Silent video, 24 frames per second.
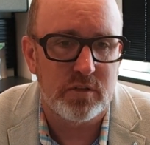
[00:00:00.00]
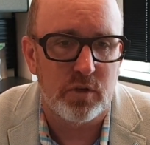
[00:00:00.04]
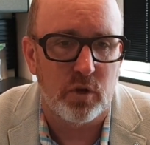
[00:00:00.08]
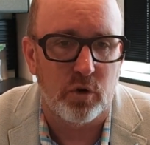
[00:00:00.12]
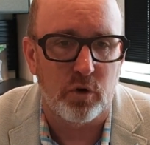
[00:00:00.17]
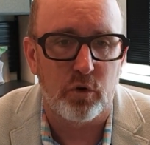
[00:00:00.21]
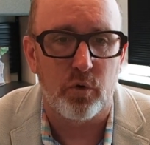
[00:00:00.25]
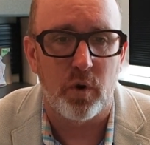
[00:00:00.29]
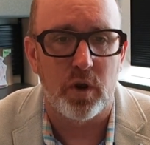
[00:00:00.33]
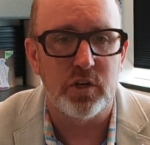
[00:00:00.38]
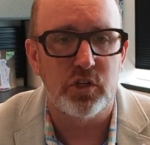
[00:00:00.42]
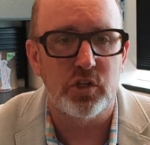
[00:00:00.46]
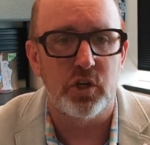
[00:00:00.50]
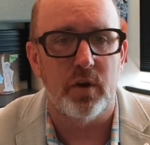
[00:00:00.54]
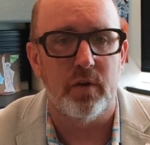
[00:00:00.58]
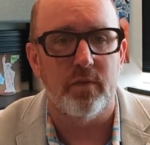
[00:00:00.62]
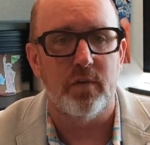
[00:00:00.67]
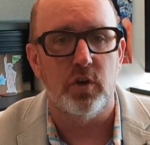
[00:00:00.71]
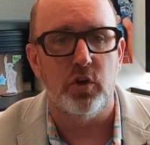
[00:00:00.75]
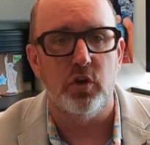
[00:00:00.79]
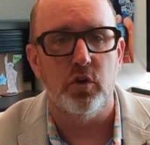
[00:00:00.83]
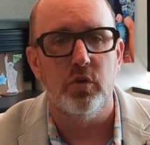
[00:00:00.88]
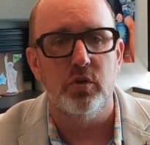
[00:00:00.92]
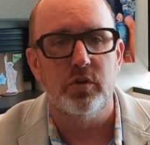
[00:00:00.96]
So creation of
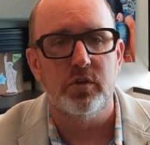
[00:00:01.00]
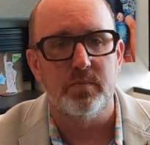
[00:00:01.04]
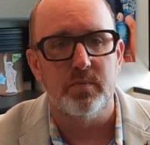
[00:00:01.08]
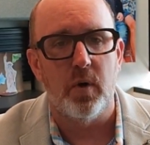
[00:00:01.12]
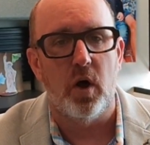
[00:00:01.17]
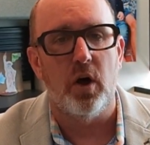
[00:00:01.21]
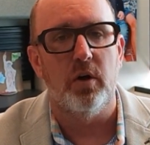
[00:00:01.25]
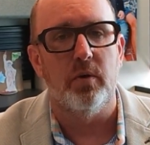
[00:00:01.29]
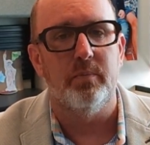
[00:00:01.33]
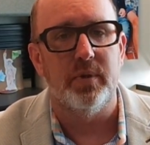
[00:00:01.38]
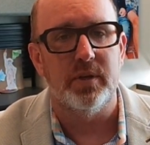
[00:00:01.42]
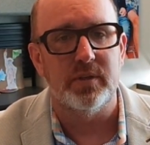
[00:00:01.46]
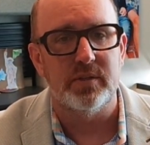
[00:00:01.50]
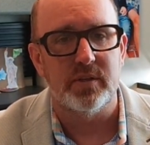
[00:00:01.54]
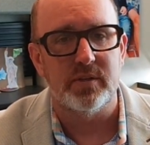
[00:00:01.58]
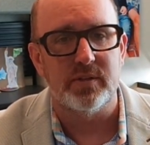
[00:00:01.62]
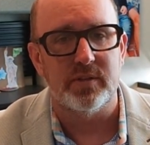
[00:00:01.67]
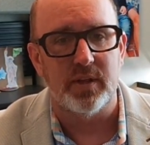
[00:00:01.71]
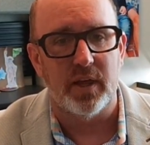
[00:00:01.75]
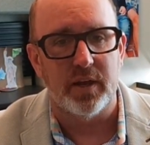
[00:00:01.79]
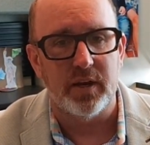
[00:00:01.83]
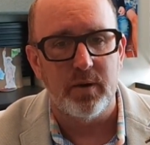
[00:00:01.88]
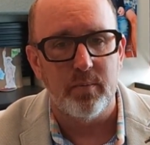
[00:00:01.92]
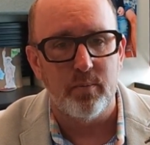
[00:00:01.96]
a new small
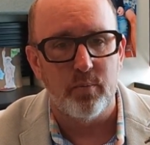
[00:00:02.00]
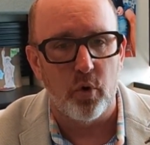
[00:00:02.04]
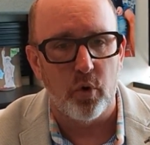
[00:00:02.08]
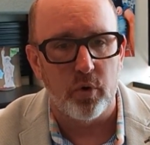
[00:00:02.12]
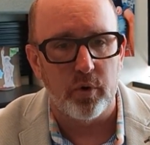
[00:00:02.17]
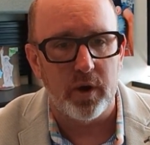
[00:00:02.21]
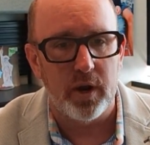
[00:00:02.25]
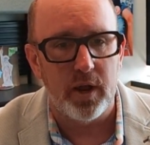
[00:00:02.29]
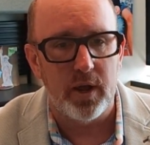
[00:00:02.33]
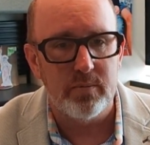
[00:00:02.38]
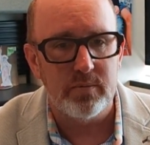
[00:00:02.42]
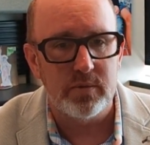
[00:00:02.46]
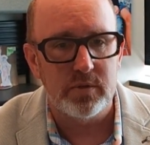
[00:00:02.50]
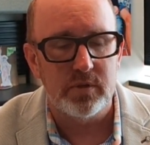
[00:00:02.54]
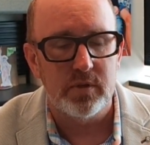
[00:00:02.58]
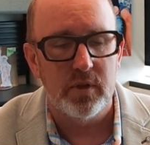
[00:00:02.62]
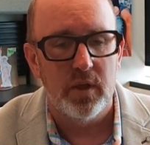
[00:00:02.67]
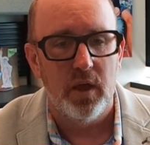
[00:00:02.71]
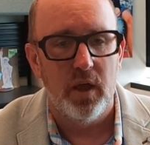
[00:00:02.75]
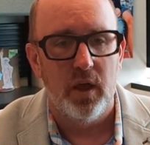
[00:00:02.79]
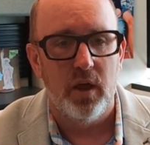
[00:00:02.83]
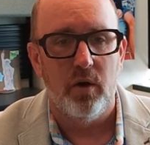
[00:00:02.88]
business lending programs,